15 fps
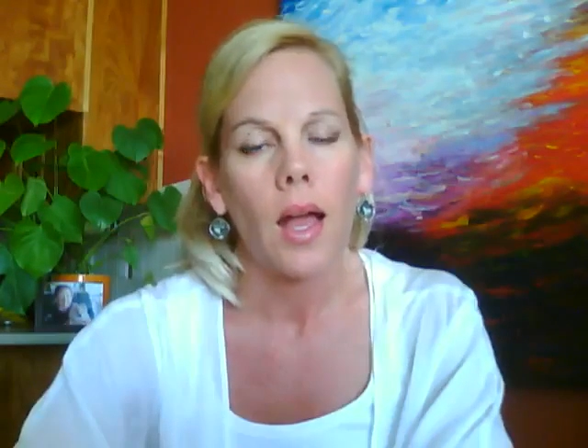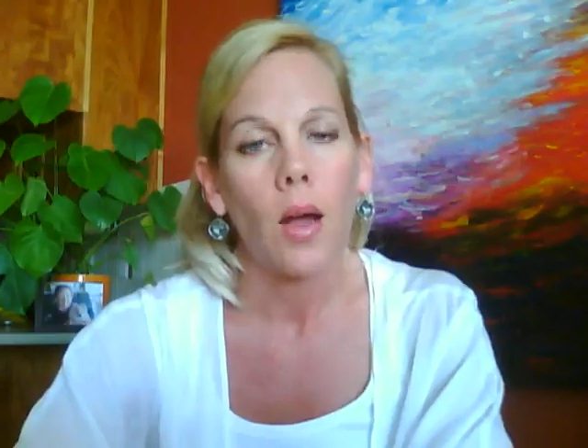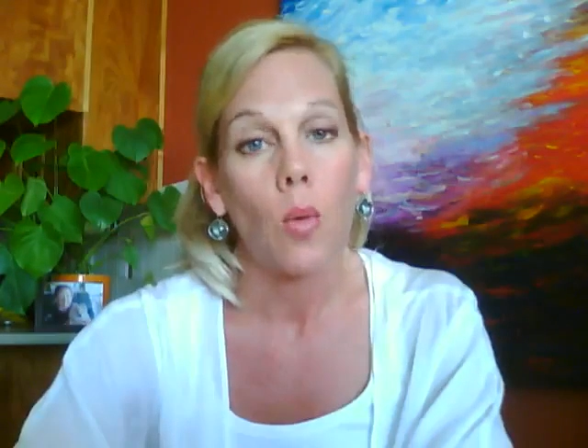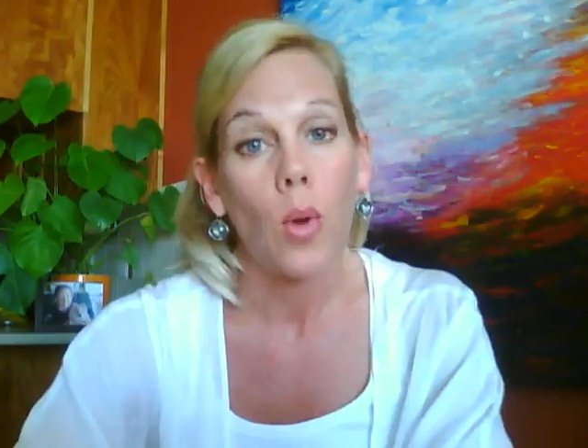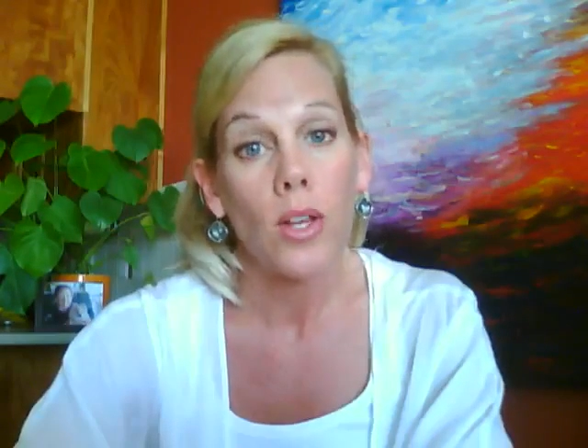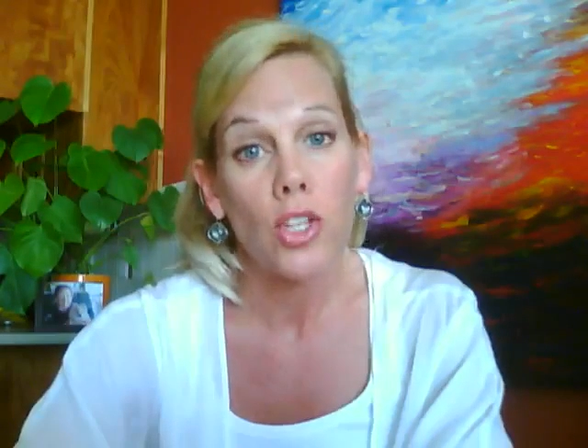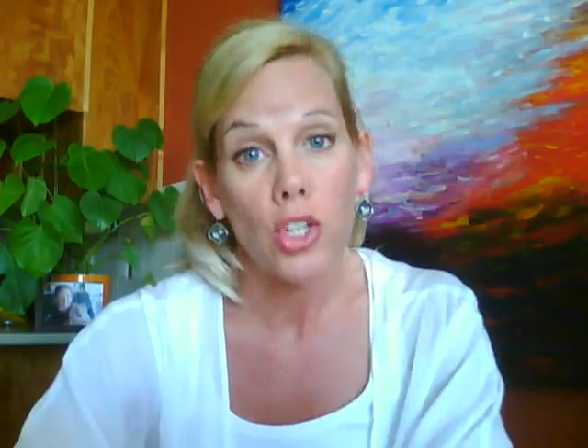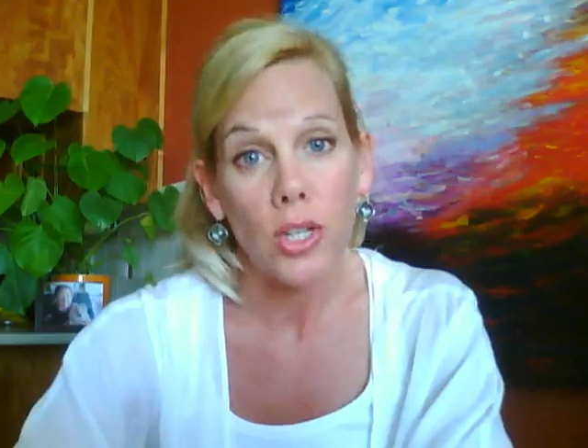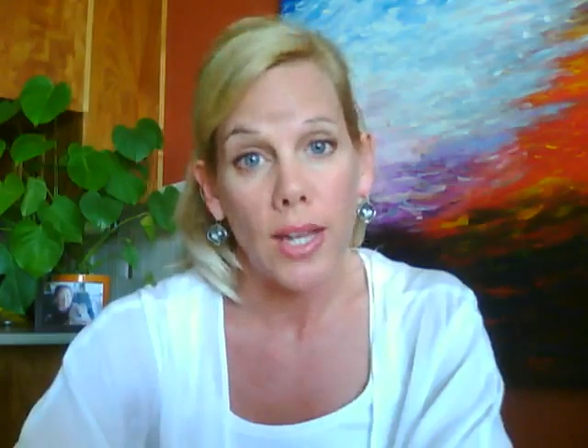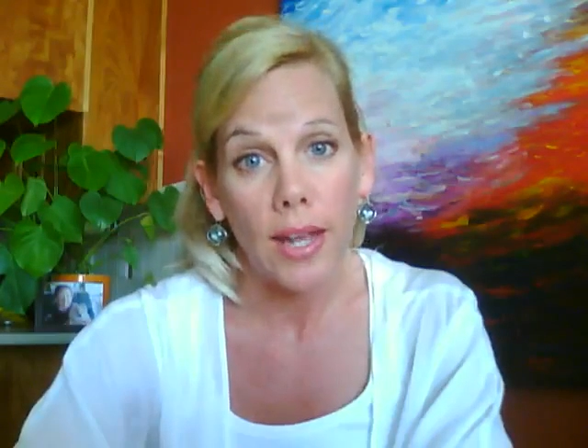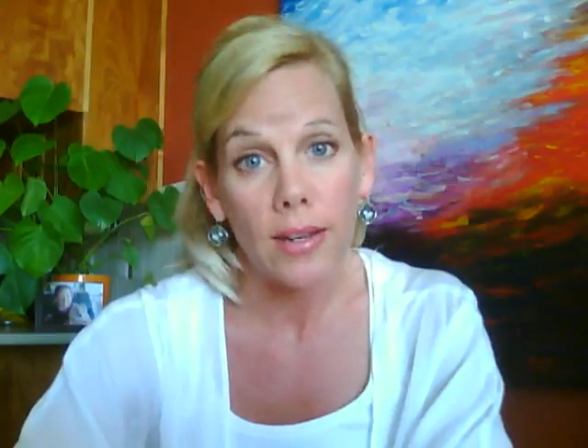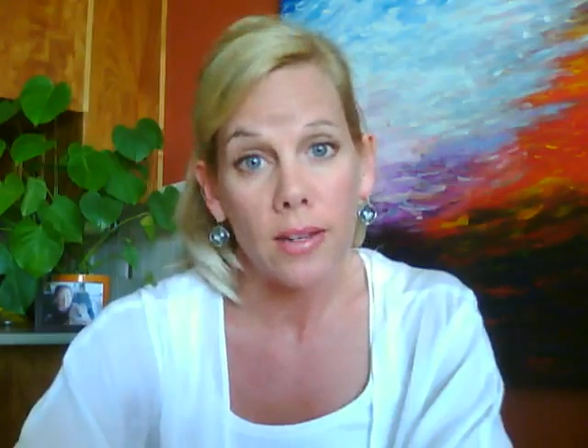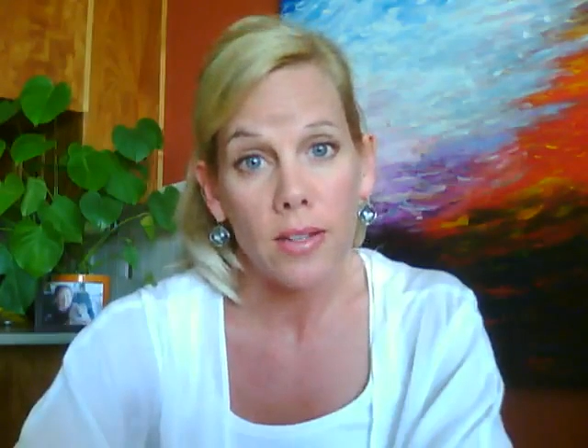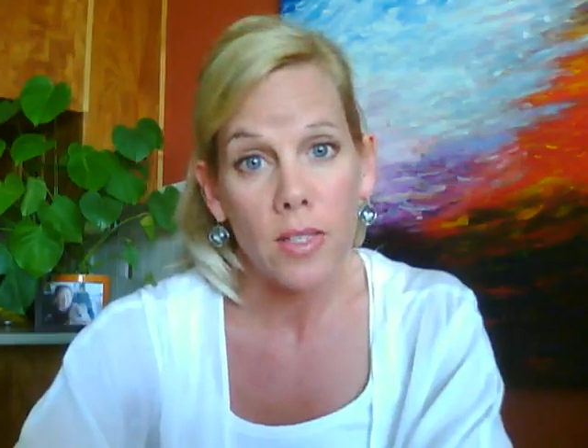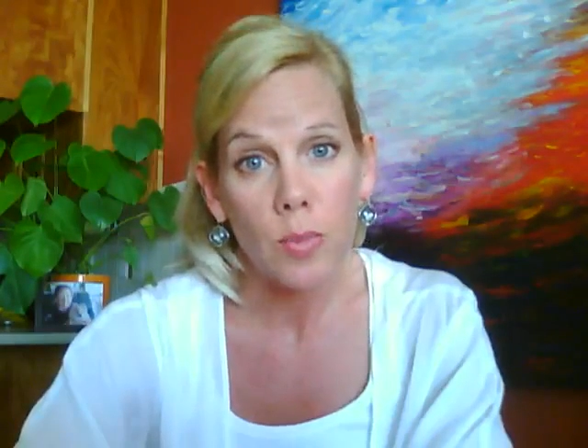uh, what
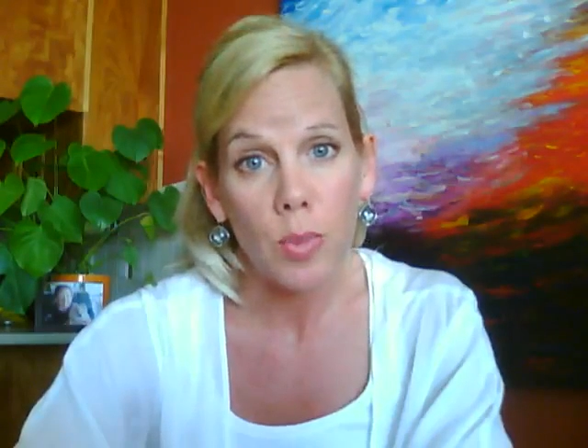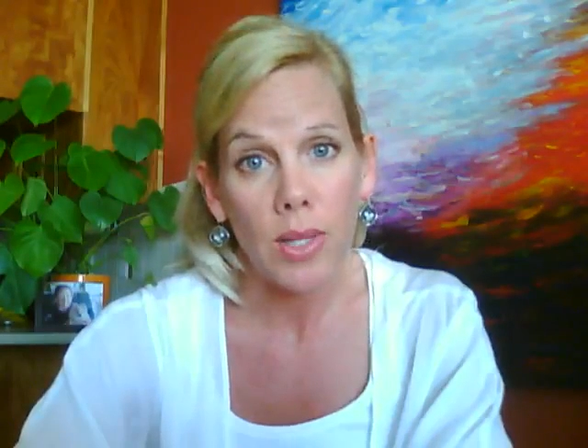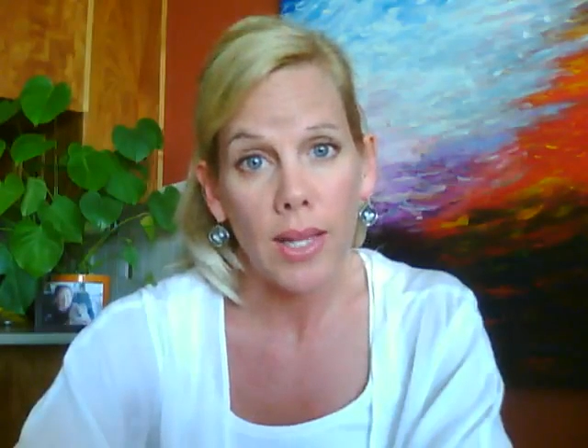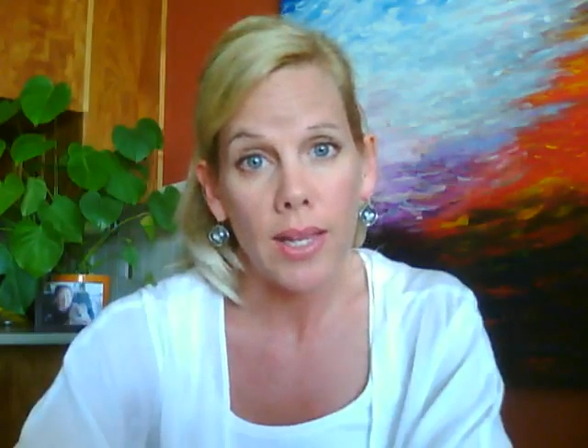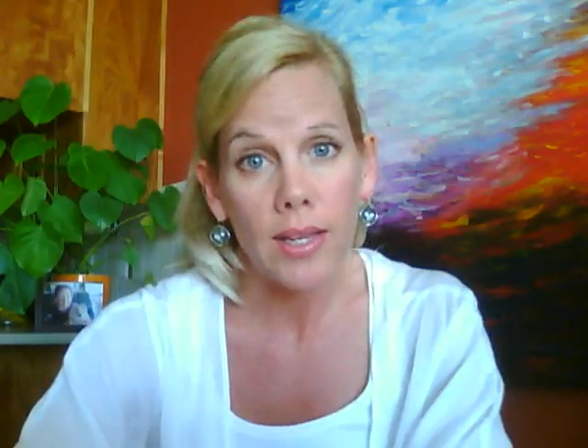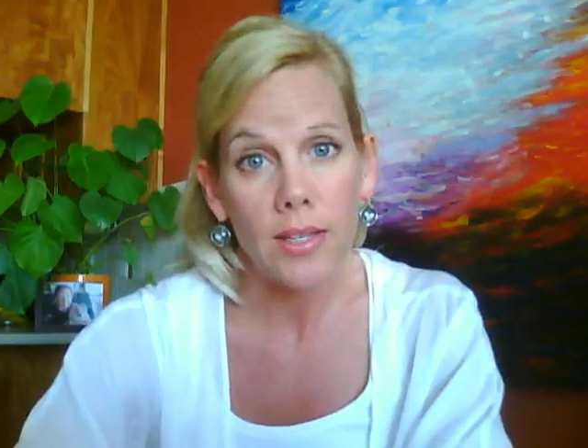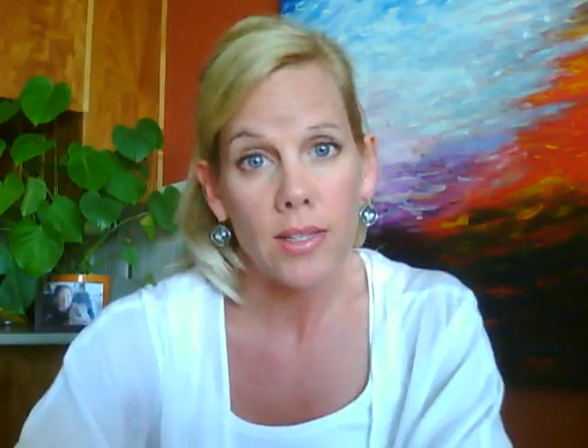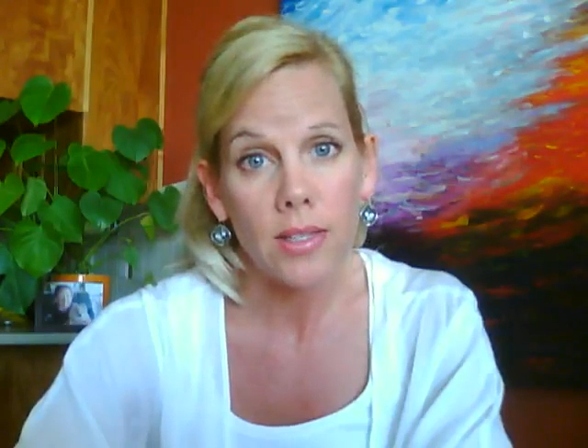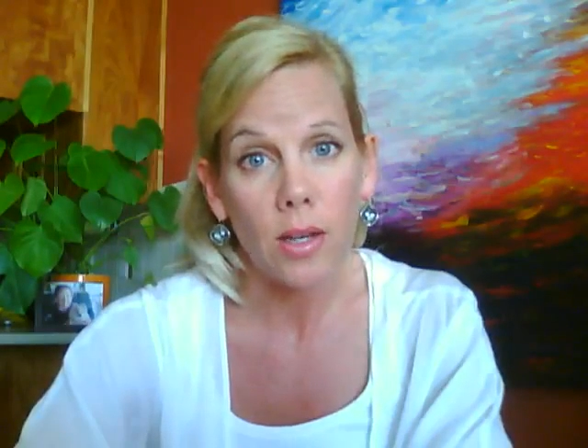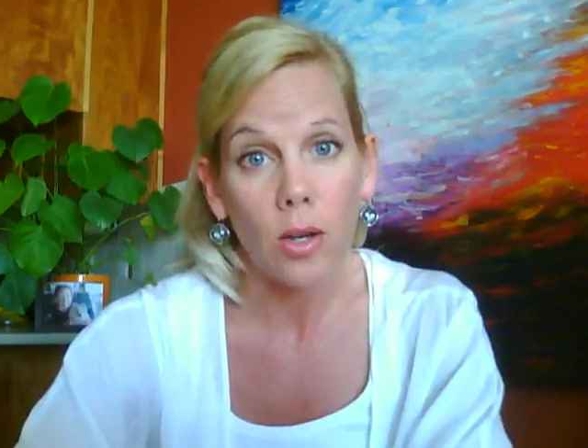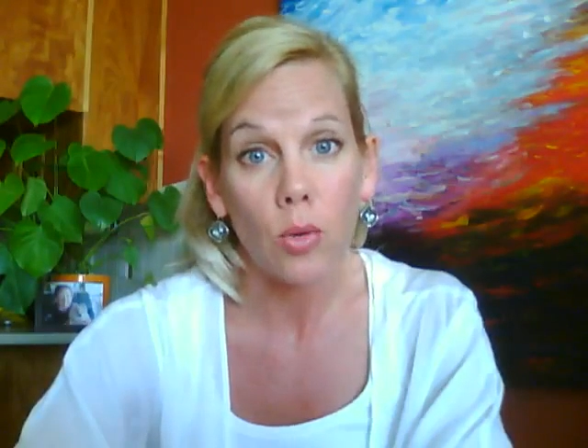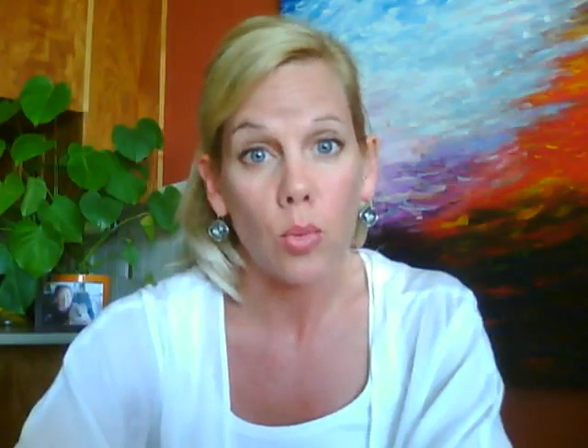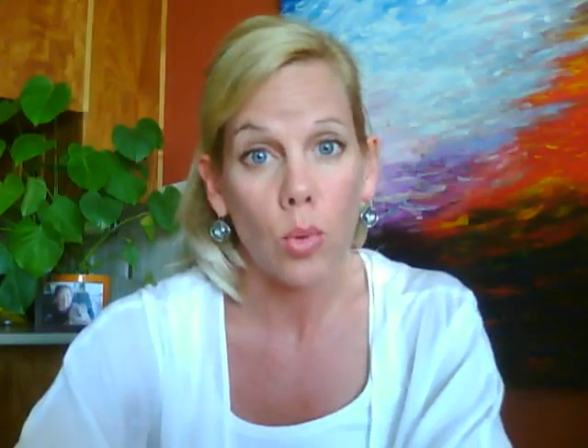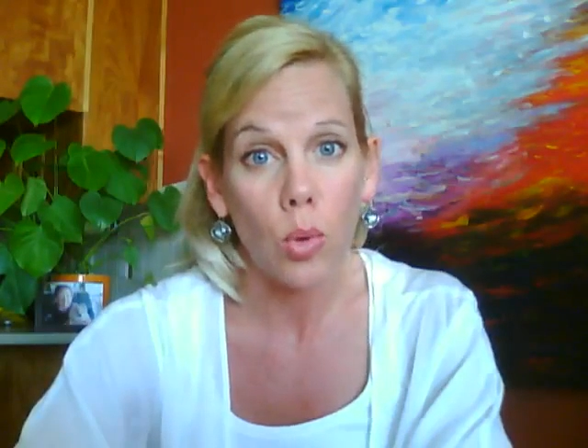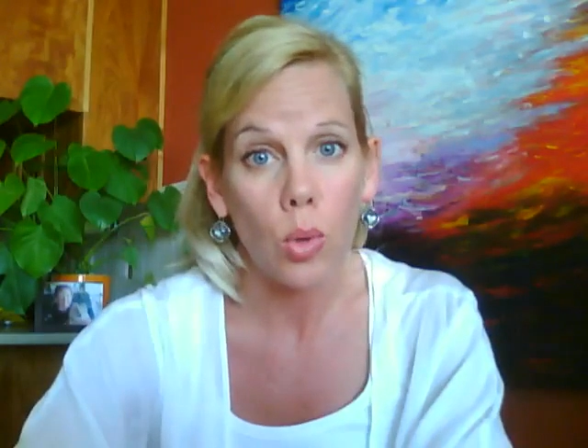genetics plays
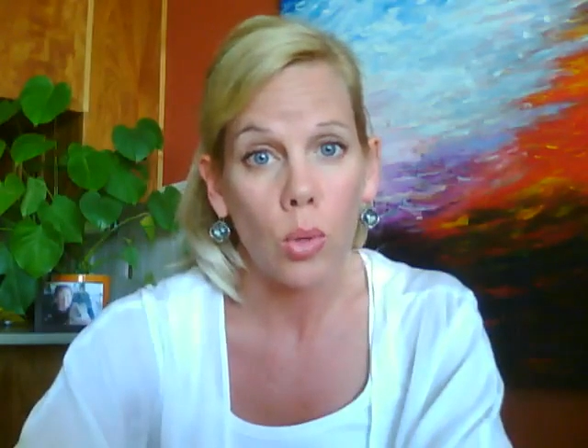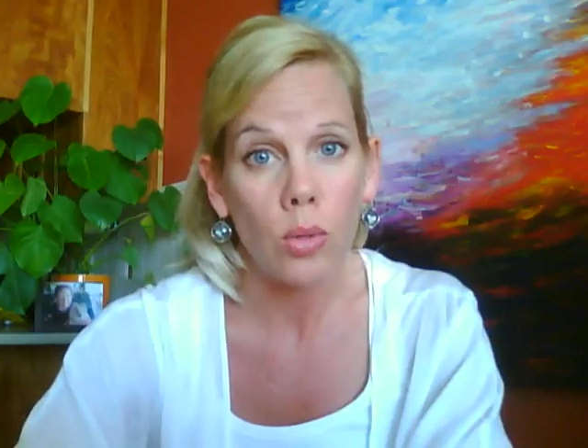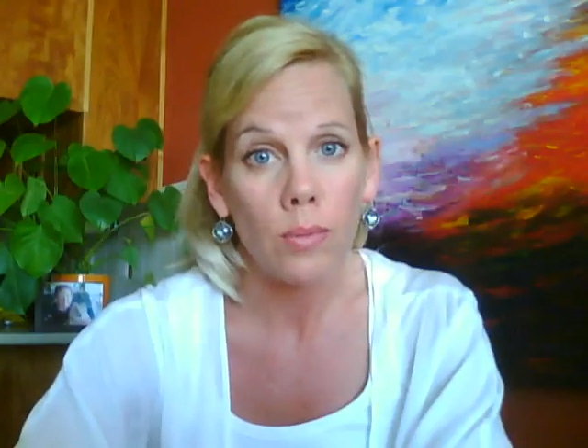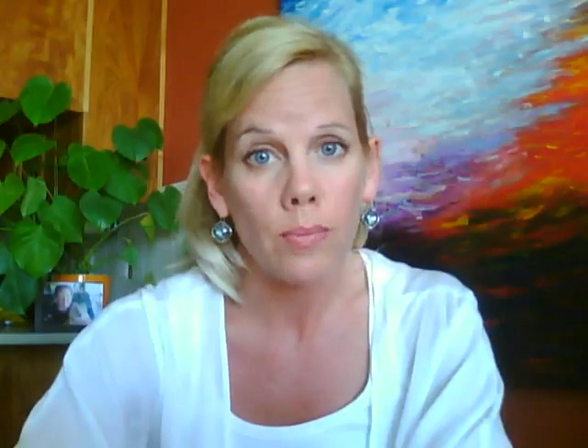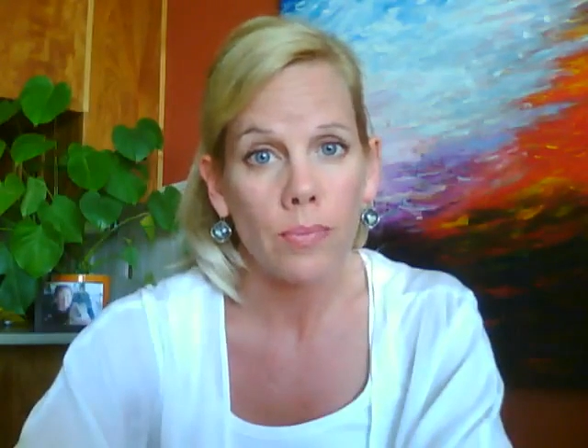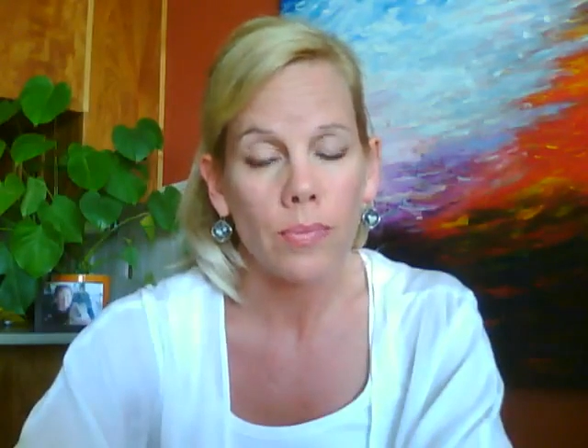a role,